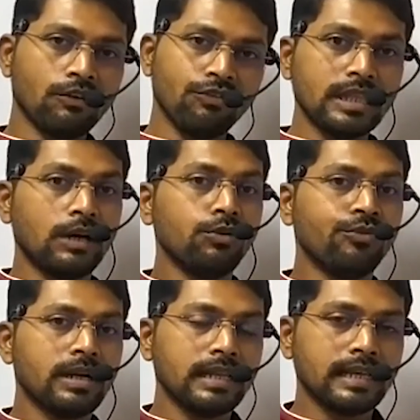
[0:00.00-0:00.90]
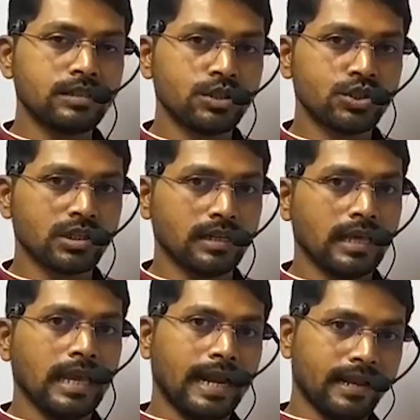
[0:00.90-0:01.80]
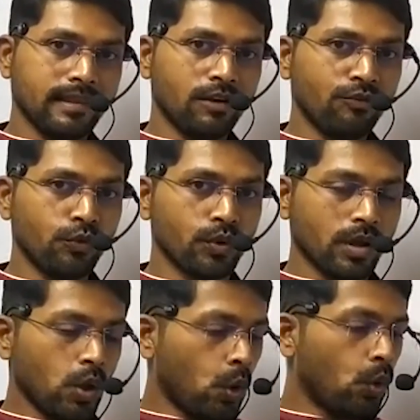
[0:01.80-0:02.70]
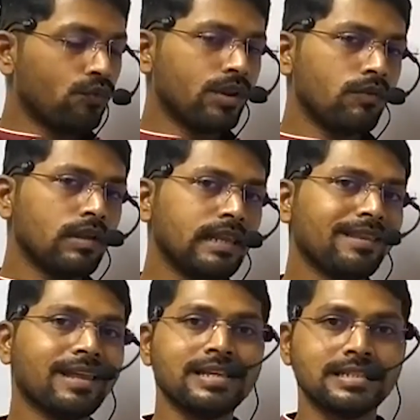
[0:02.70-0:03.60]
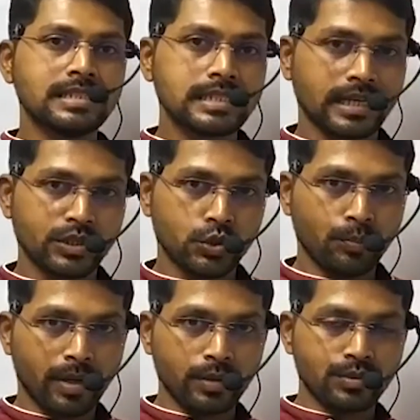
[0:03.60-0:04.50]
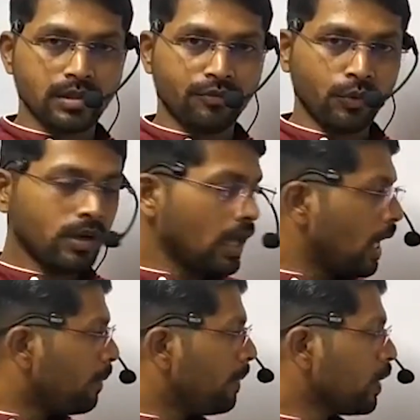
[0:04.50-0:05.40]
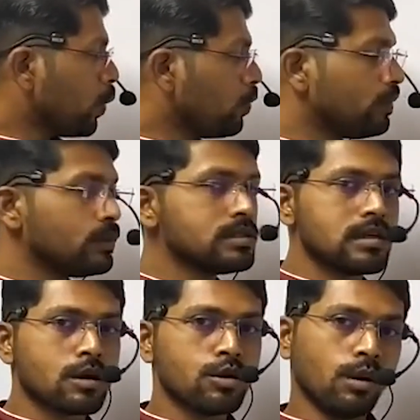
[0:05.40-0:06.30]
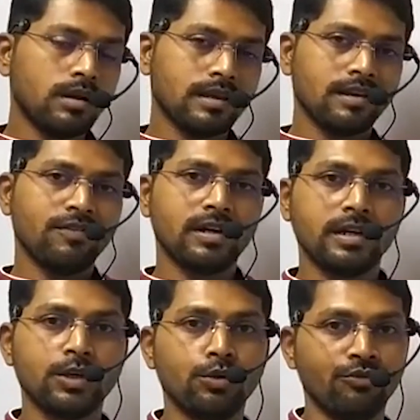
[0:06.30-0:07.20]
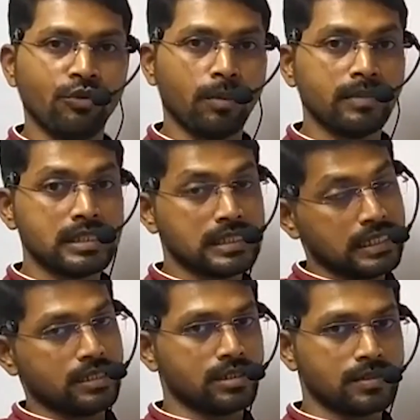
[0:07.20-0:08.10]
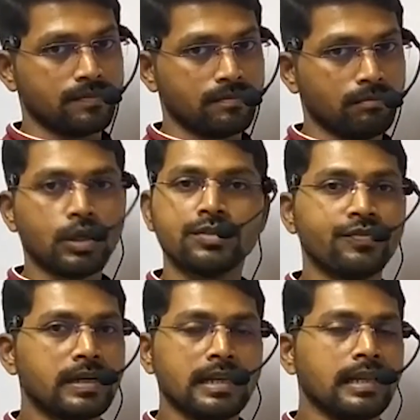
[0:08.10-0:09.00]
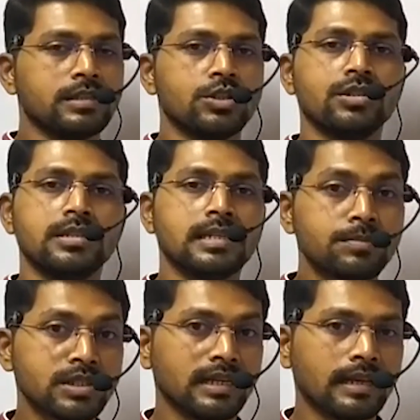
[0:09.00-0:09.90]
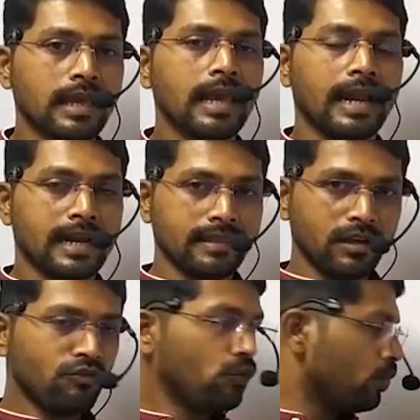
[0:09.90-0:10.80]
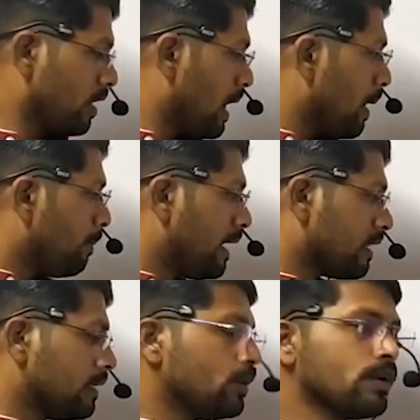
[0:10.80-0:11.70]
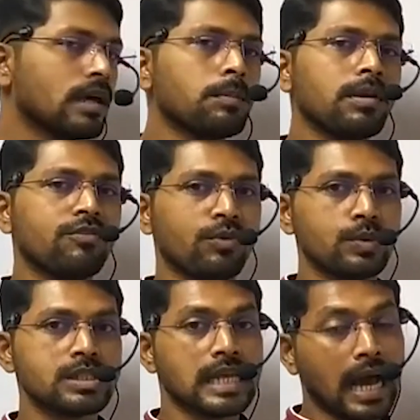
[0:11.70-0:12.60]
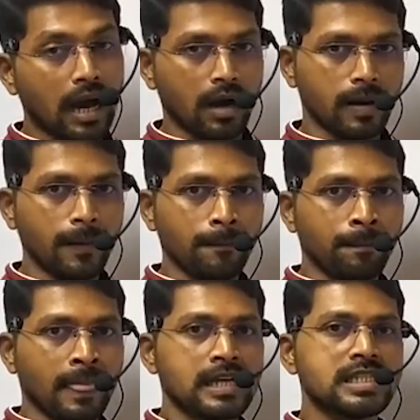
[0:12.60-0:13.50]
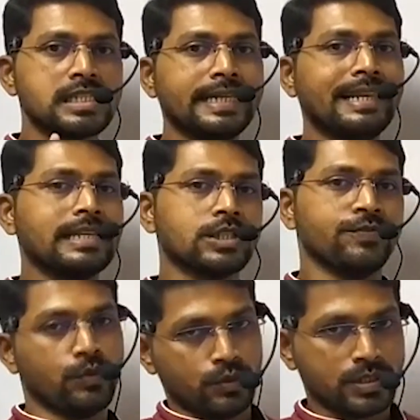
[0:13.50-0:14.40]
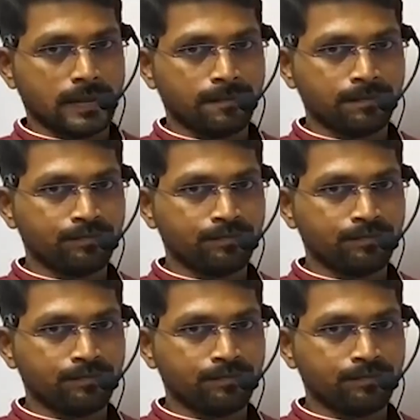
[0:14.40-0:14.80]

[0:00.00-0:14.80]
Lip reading: without fertilization and therefore ovary will increase in size to produce the fruit, but ovules are not converted to form the seeds because fertilization is absent, and therefore parthenocarpic fruits are seedless fruits.